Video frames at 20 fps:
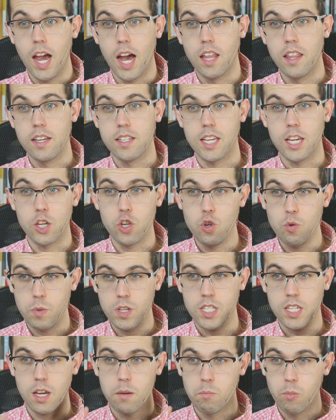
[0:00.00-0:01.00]
and they say
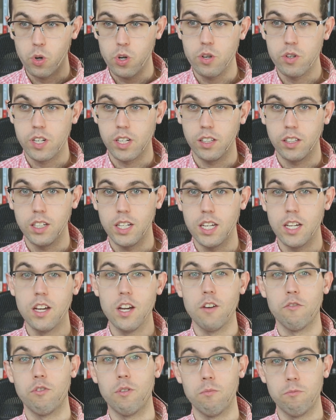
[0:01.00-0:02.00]
humans get more utility
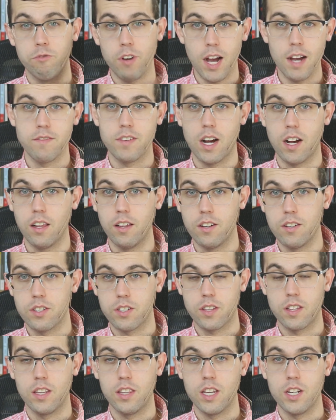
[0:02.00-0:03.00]
from
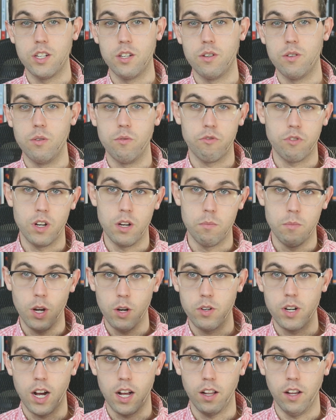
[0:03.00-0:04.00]
$5 than they do from
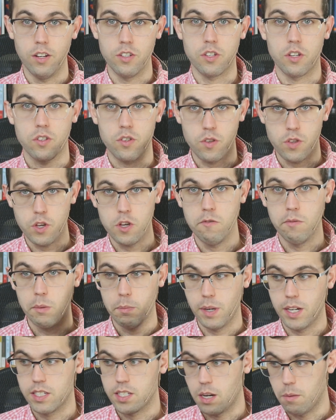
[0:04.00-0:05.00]
no dollars, so the human
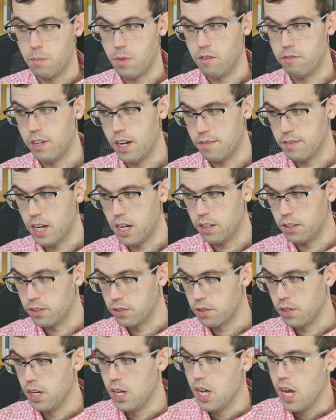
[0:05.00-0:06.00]
picks up the
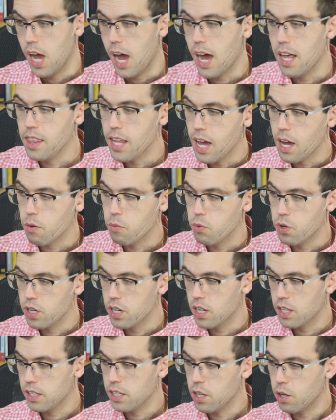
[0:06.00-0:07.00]
$5. And that
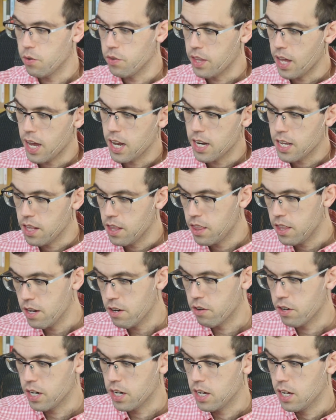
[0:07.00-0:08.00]
one, that in
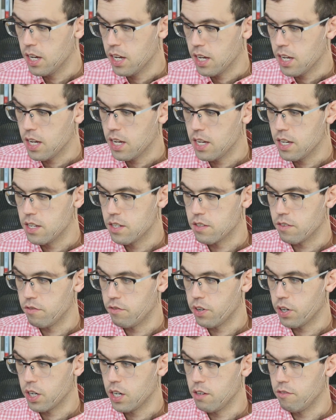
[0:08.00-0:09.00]
theory is
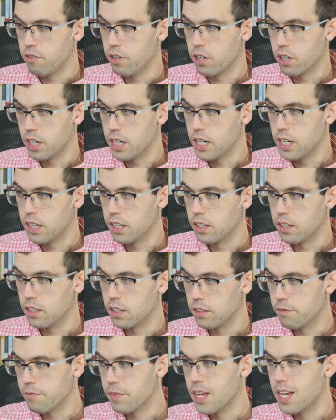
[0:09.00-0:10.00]
very, very
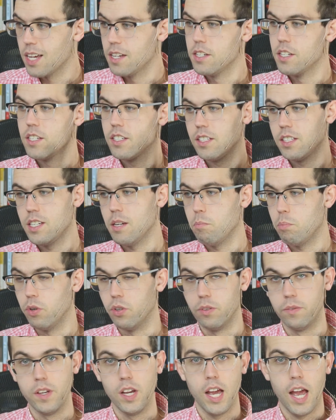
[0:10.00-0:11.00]

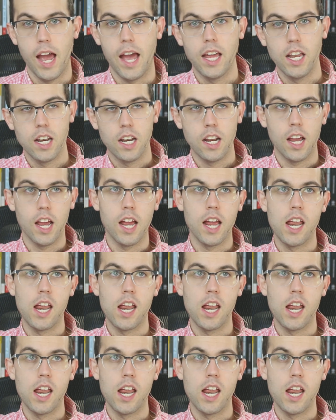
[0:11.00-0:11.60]
simple. And